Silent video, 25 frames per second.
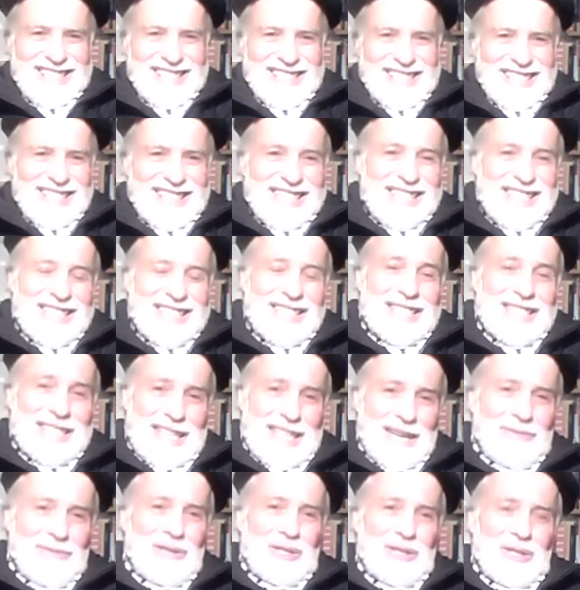
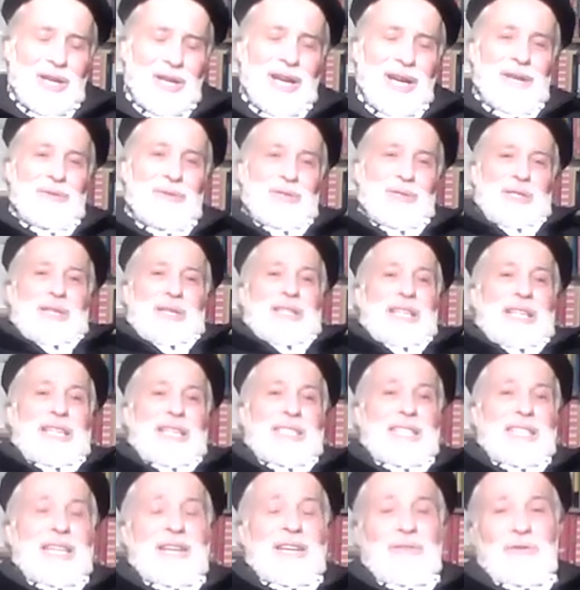7 times, they
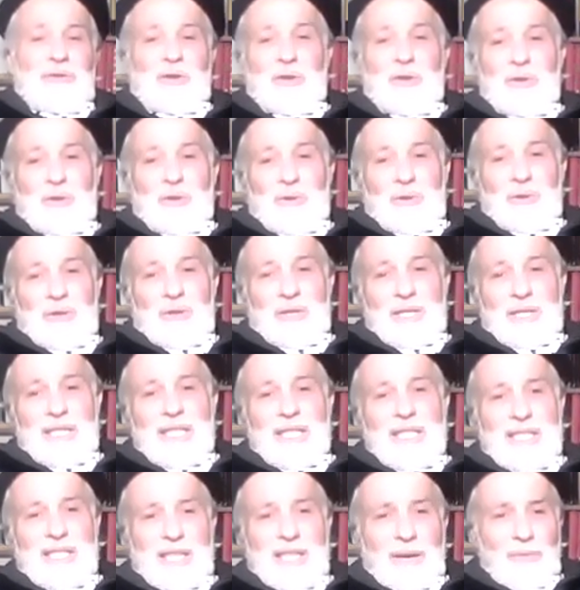say if you see
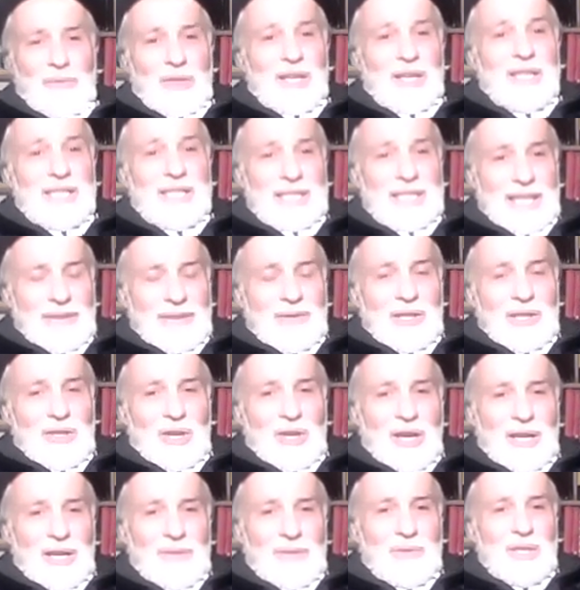something 7
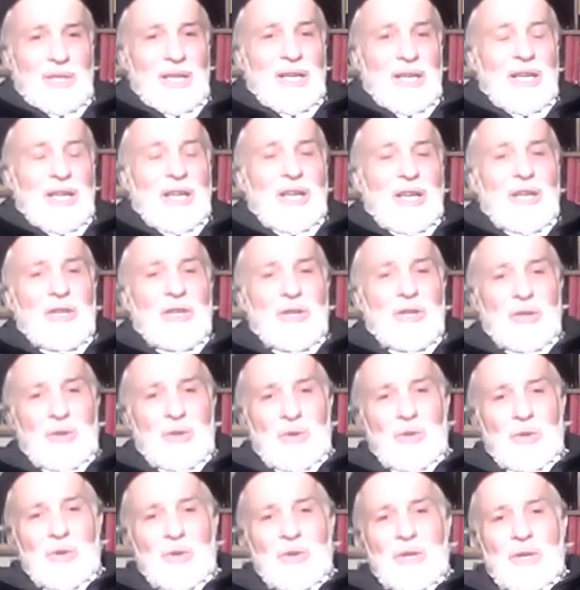times,
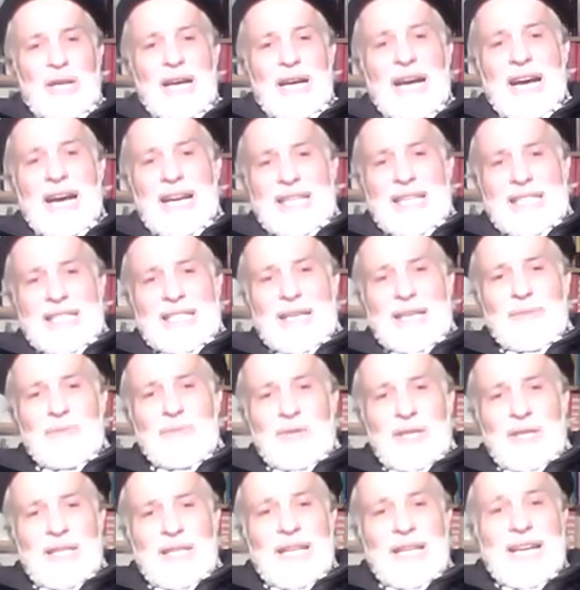you accept
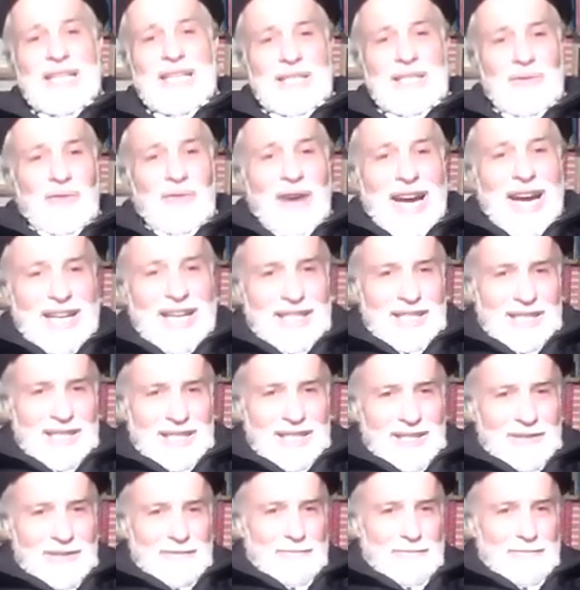it as
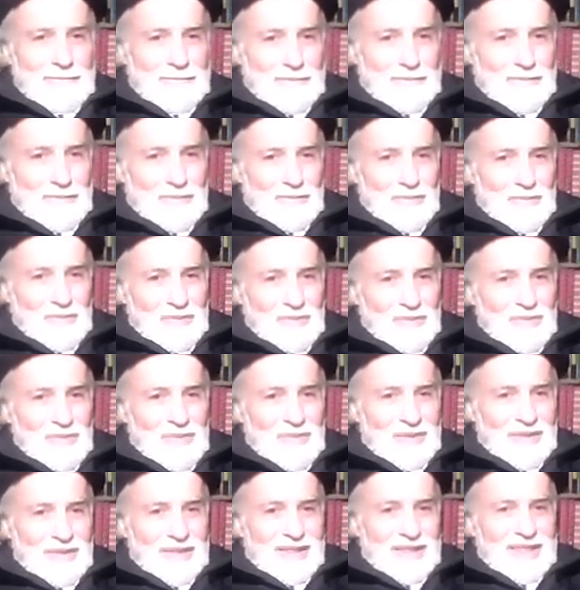facts.
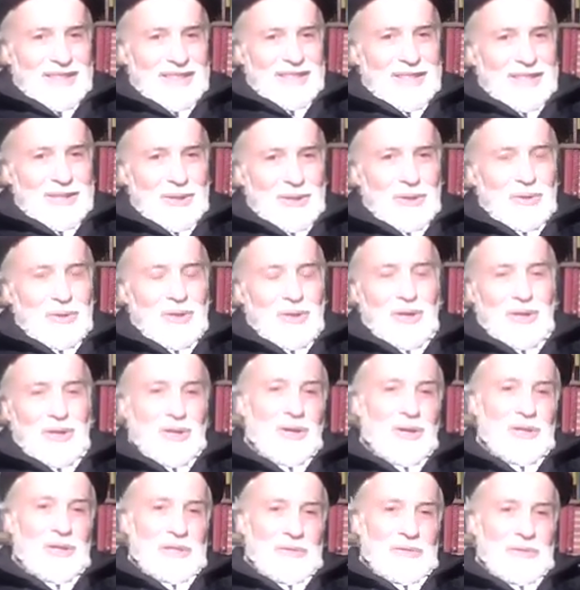So you're
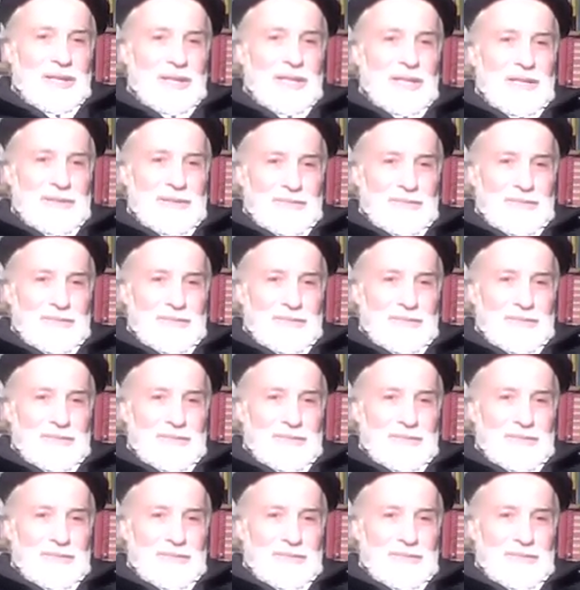cultivated.